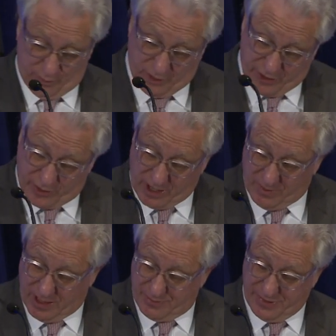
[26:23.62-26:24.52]
will you
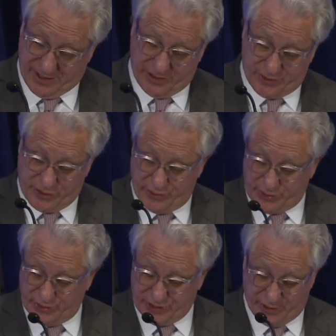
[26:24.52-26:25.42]
come up and
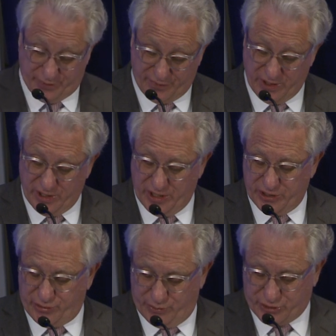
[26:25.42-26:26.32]
introduce yourself
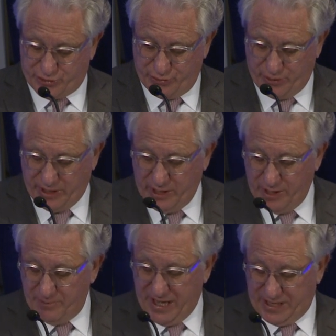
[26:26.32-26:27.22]
to a truly
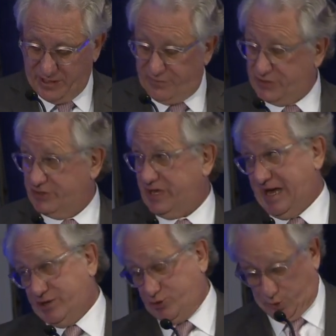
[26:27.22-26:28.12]
magnificent
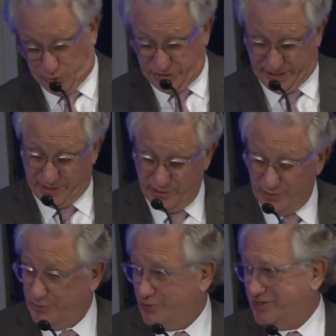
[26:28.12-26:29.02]
and daunting
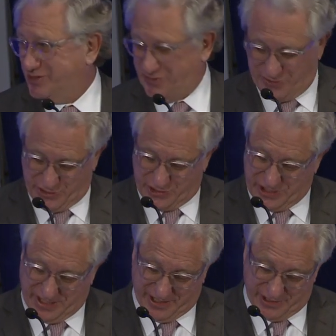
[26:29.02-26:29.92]
audience of
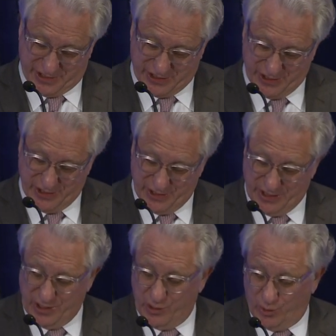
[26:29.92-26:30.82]
Churchillians,
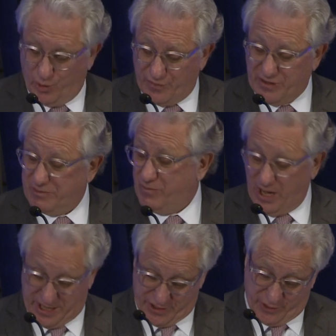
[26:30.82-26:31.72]
all of whom
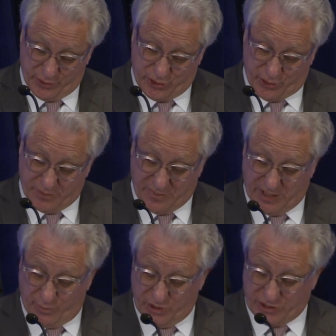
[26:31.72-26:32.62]
I know join
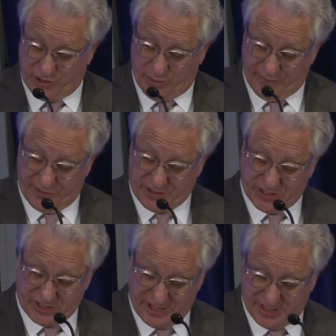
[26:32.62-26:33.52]
me in wishing you every
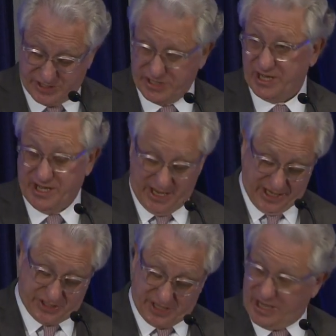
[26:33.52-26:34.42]
success,
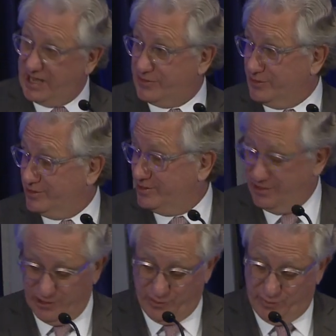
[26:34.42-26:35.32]
as together
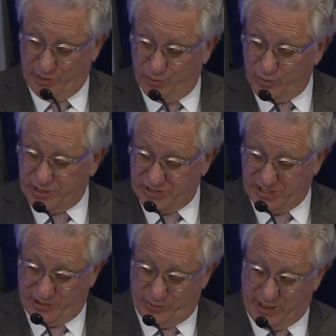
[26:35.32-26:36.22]
we all
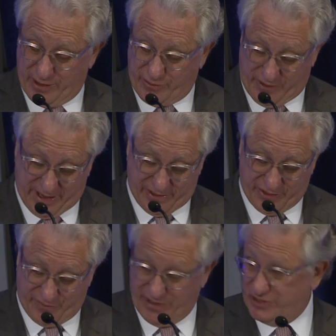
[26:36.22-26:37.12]
continue our grand
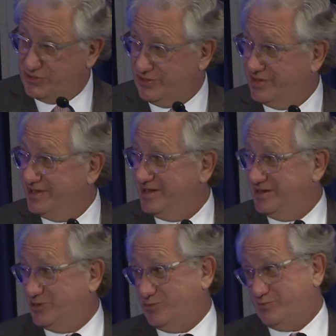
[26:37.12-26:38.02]
adventure
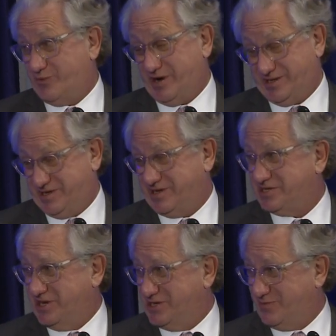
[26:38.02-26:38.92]
into a bright and
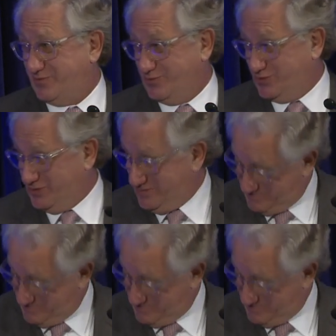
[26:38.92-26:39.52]
exciting future.